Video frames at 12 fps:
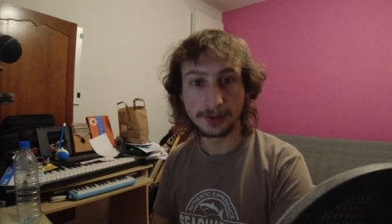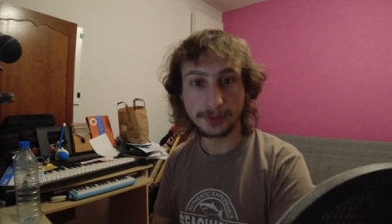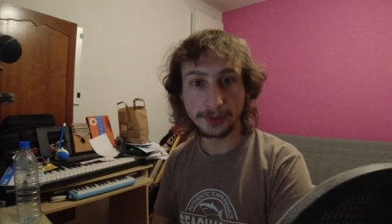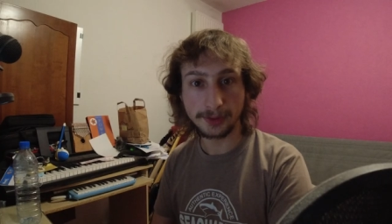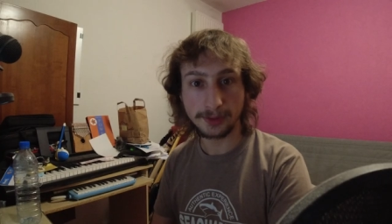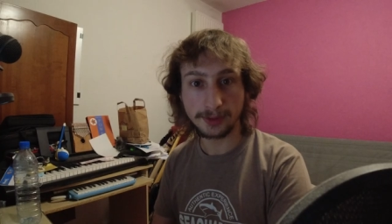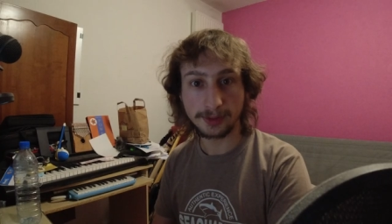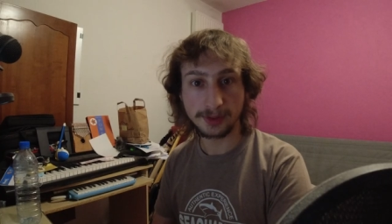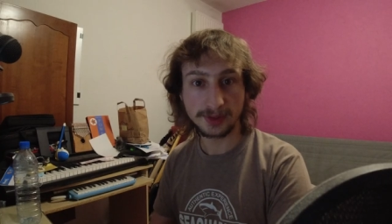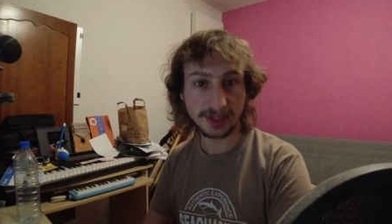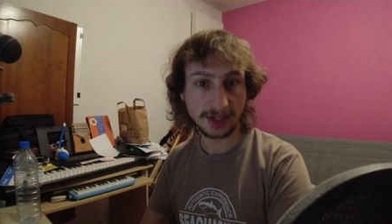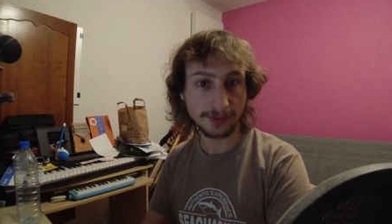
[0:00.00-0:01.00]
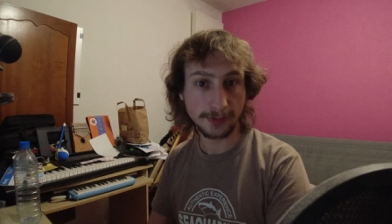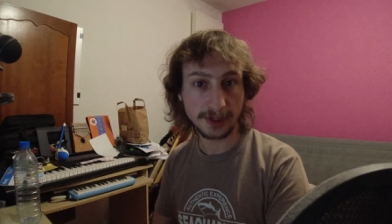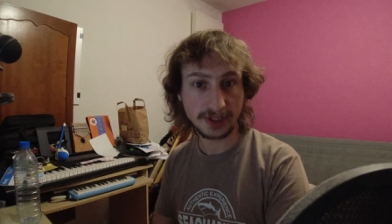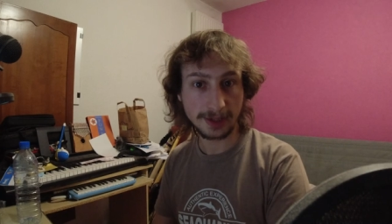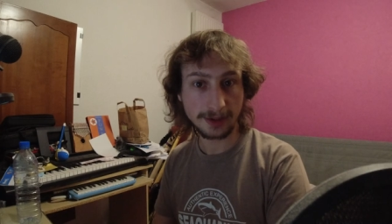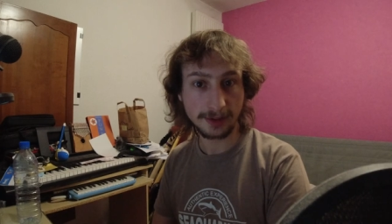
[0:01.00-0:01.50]
So thanks for
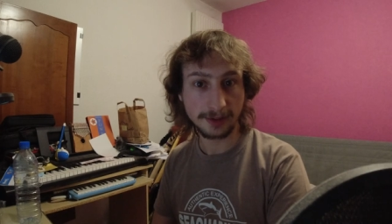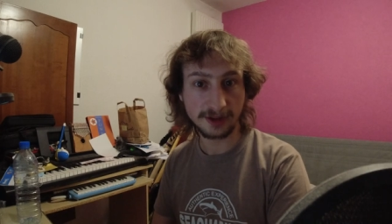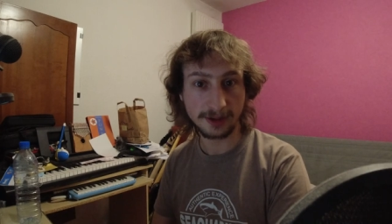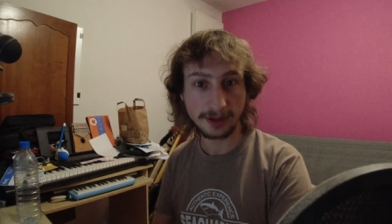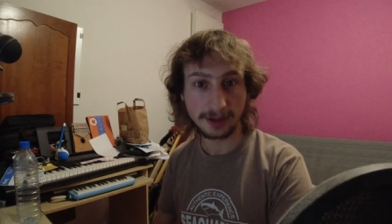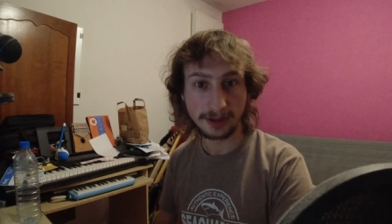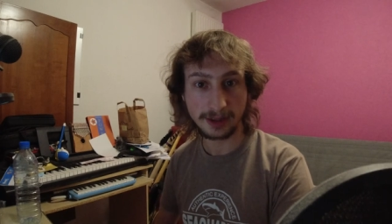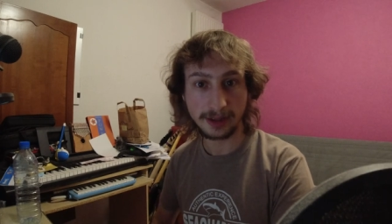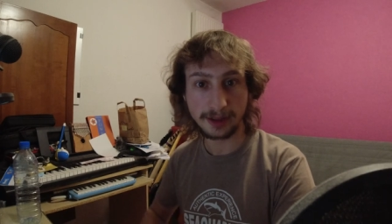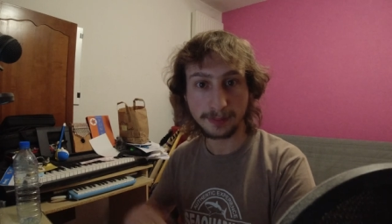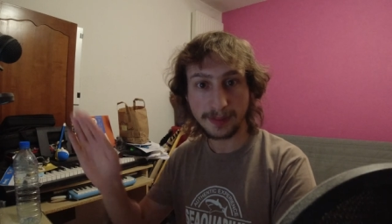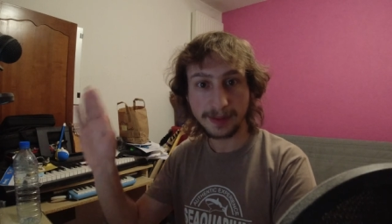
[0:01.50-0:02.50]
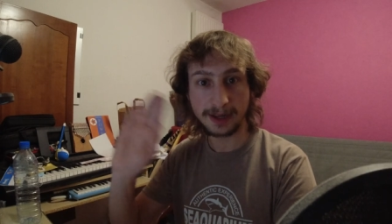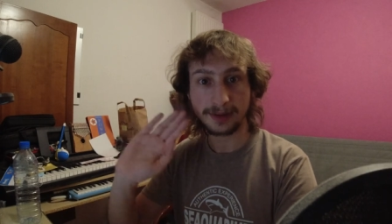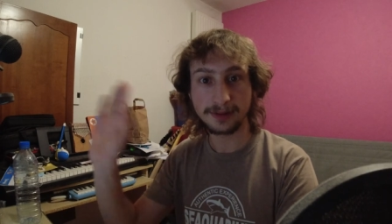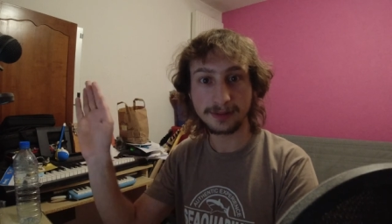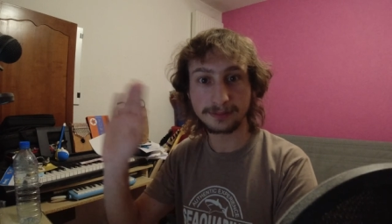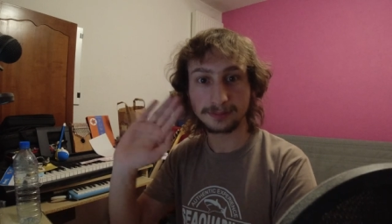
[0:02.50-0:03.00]
watching and bye
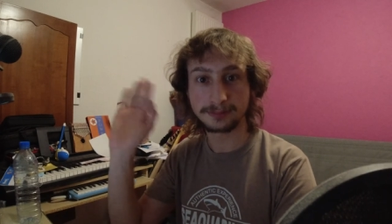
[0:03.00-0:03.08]
bye.